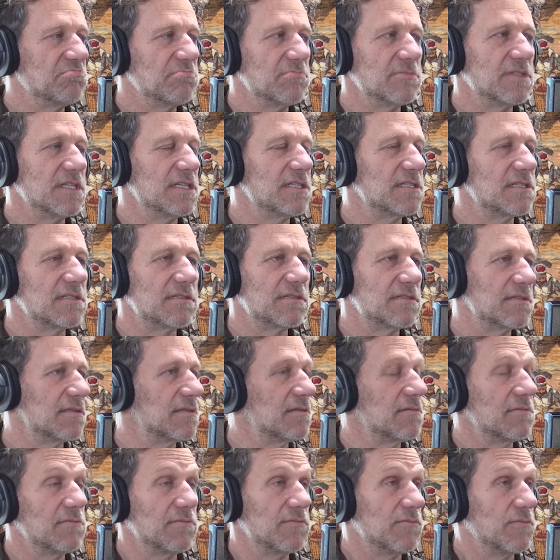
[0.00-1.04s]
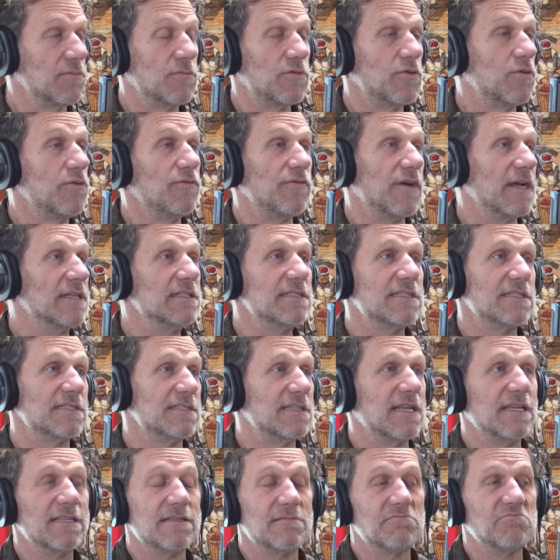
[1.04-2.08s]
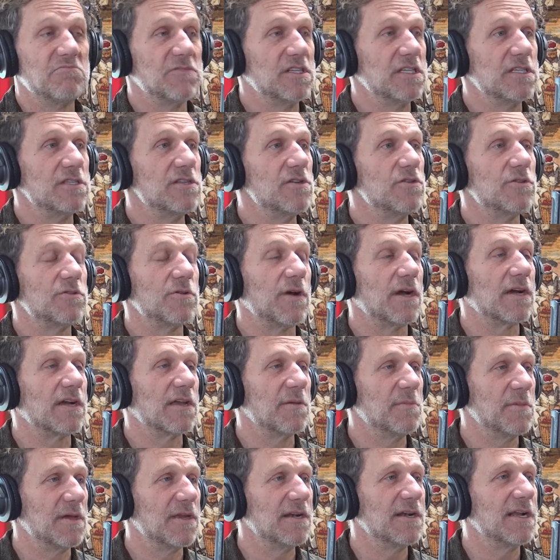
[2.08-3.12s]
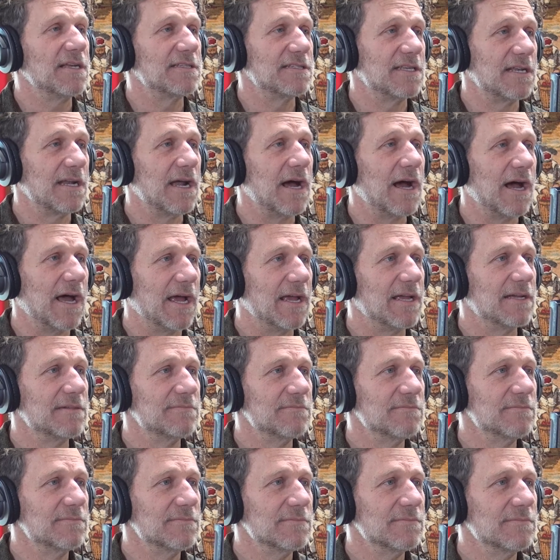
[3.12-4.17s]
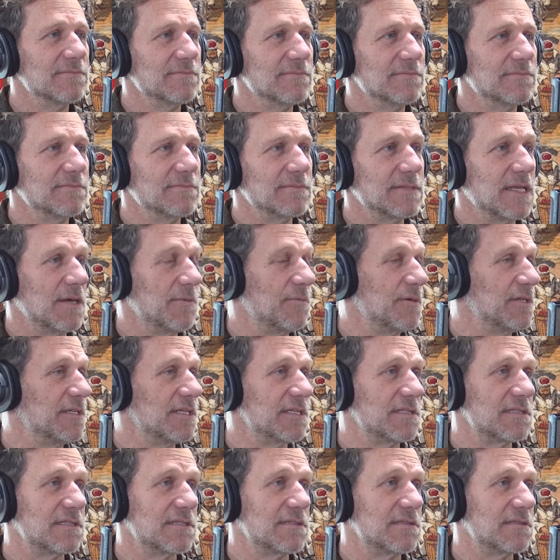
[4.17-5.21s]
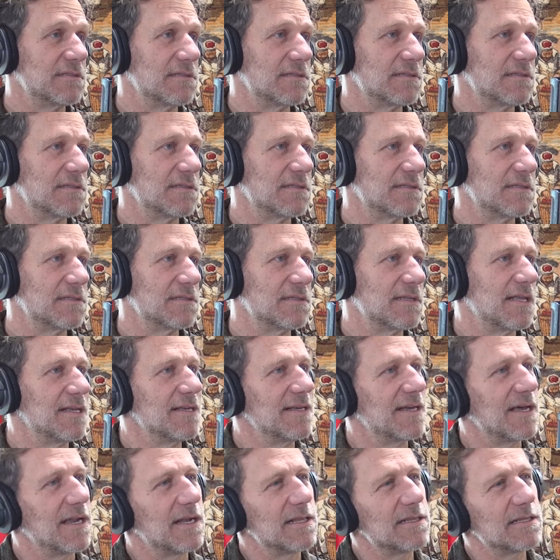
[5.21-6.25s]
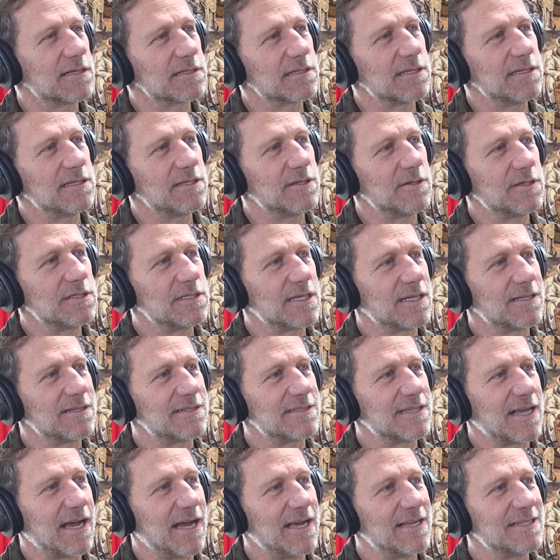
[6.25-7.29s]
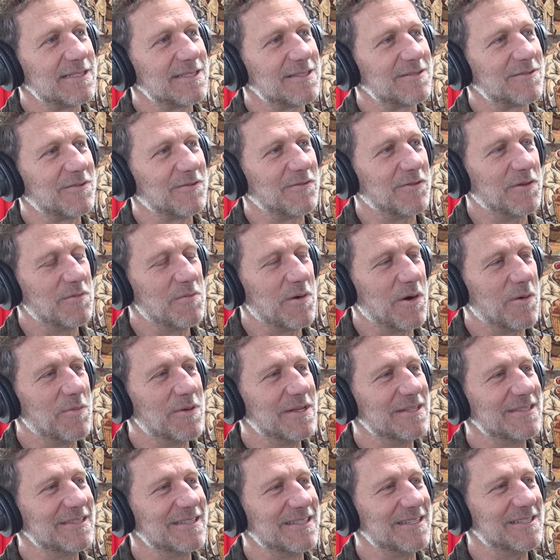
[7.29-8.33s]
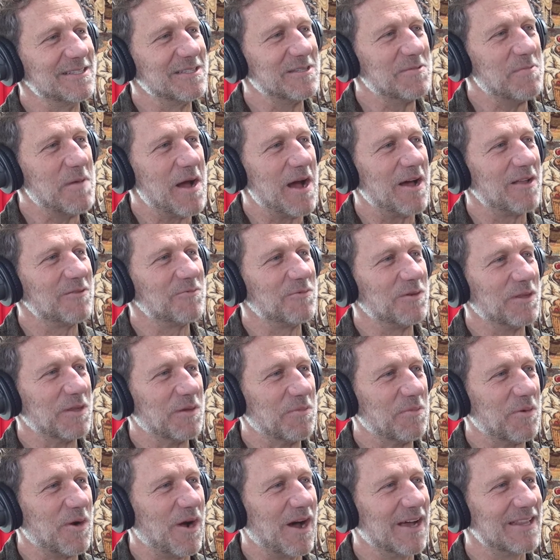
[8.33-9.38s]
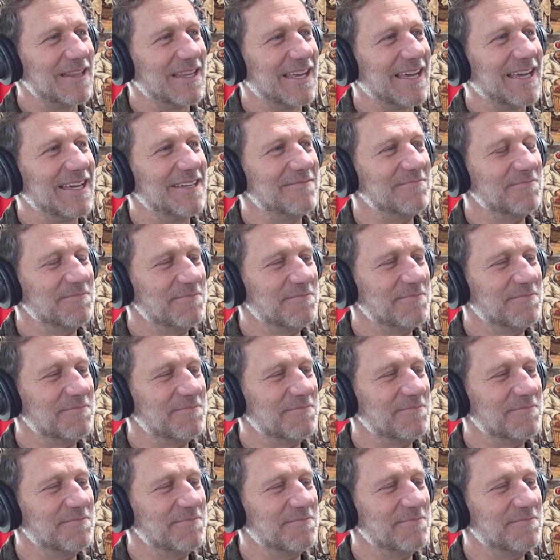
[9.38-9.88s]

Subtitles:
just through friends said she's new to our community. I said hi. And we just then kind of looked into each other's eyes for a few moments and smiled really broadly.